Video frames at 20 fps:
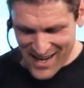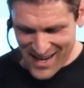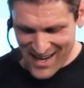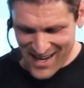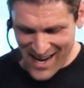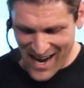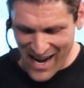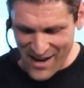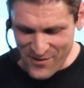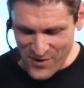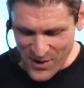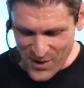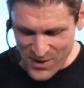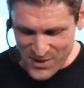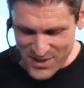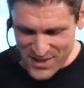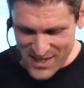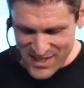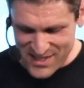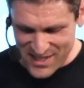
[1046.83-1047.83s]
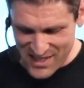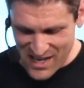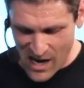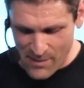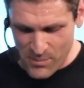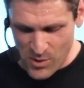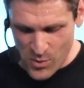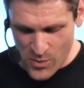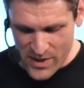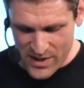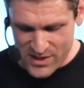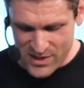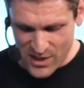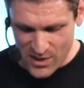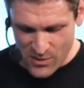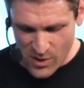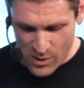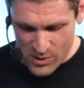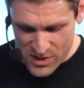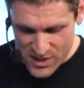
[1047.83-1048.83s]
I've heard this a couple weeks in
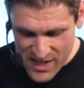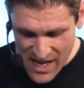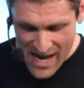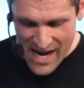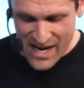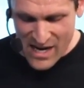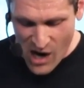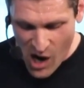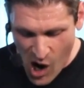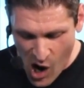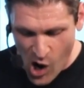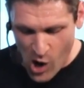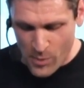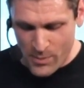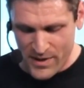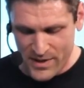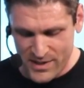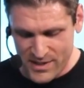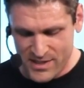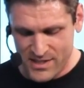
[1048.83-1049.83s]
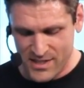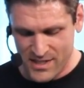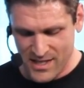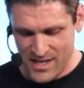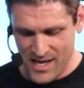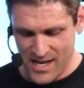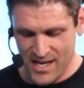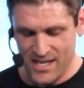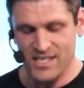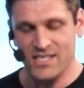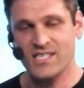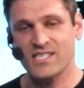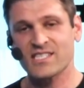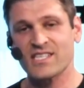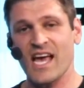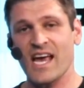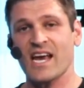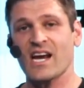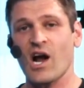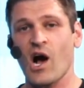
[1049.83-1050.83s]
a row. St. Albans.
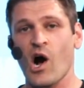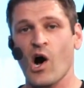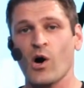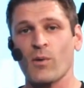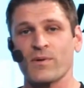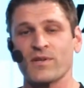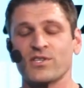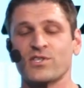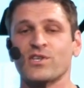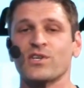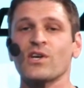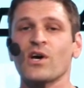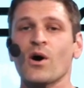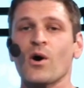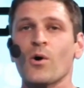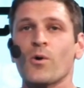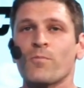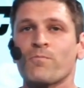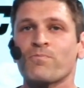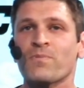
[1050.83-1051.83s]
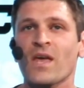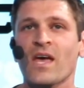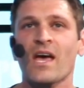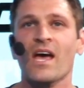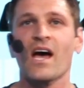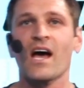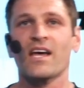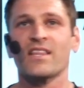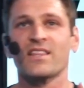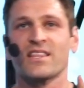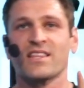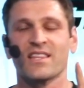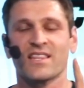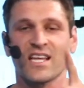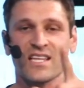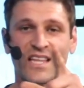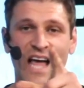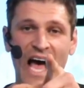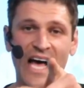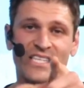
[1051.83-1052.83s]
The
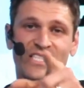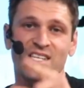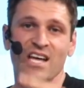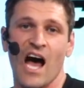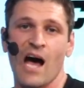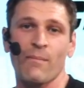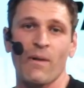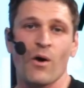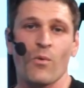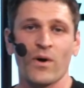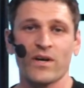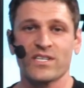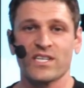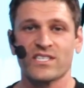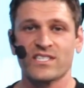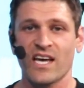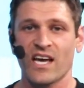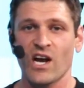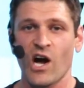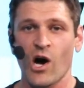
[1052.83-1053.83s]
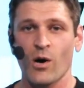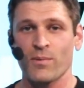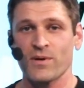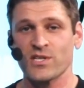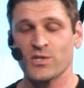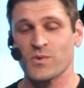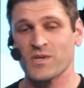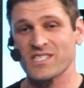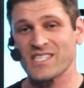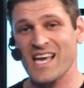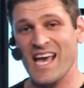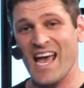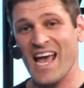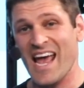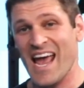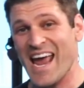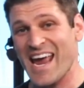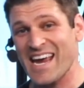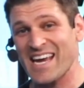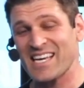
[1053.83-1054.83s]
last time I went to St. Albans was
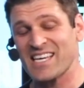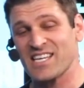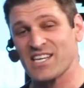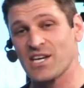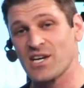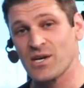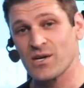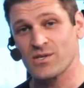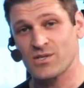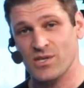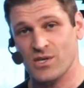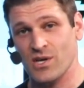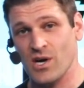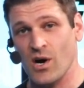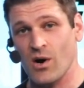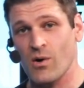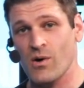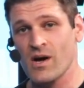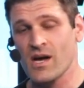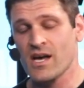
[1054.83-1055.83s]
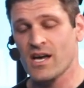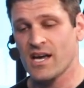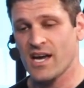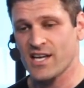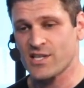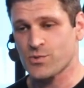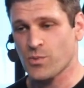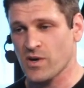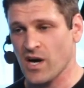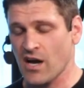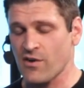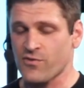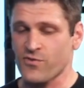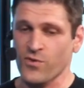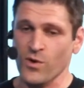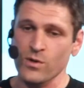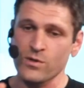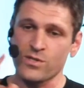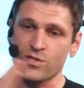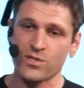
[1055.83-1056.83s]
8 years ago. It's when I
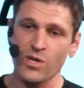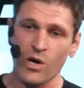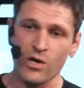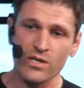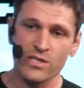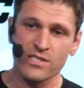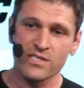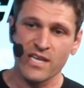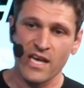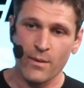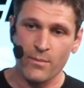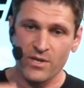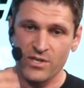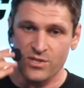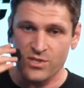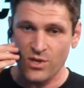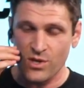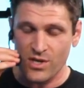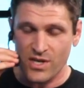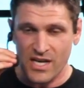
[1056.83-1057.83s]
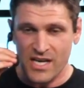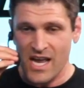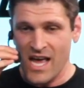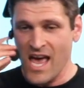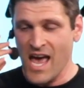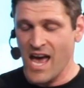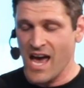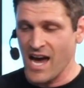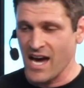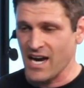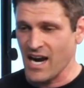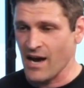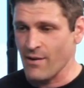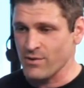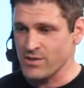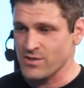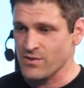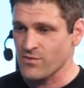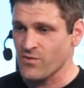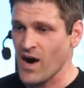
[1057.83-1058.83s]
first started Sami Circuit, and I
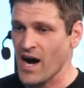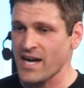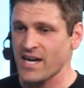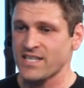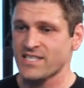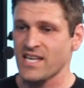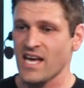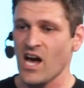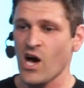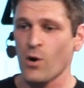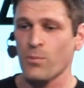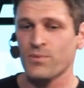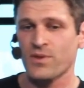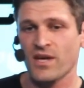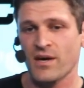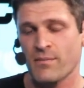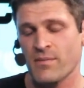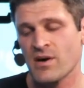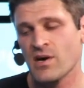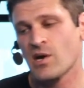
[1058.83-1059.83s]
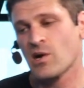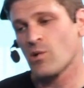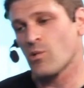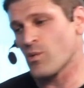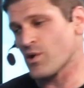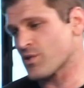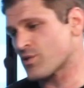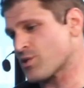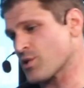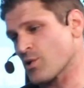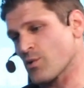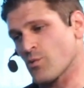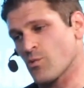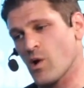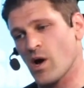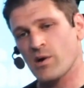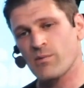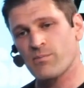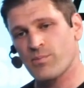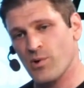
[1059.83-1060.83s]
was invited to help them with their
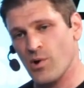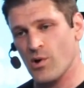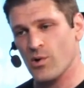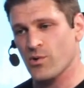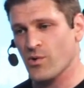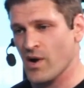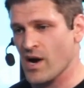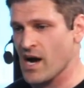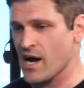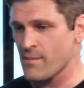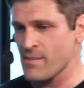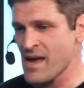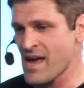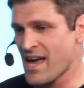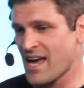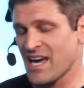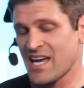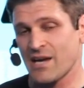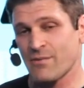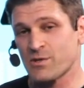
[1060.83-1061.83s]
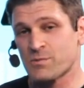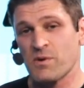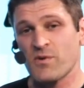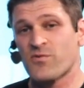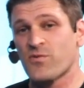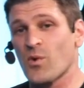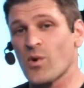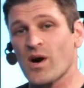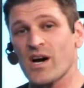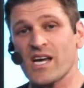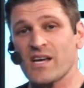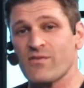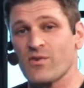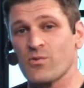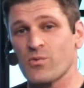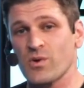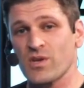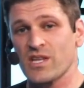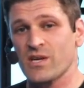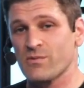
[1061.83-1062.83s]
run program. And it was before I
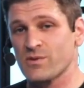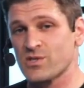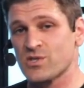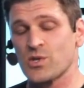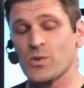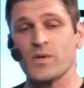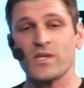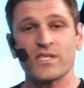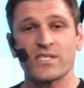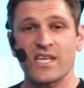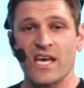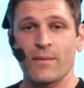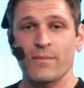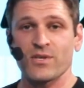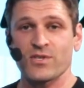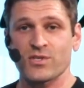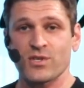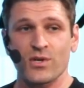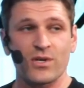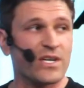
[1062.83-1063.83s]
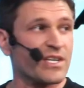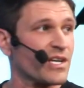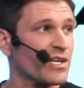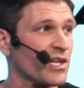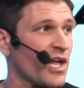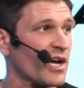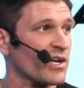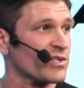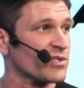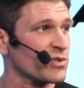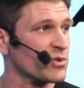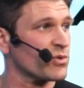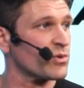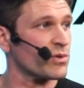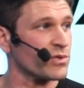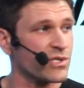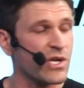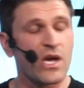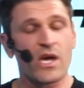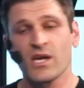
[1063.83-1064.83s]
even really was doing Sami Circuit in a lot of
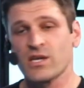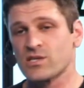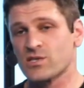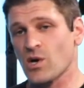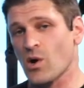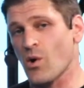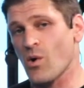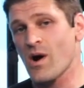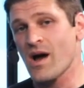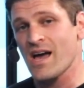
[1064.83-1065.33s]
schools. So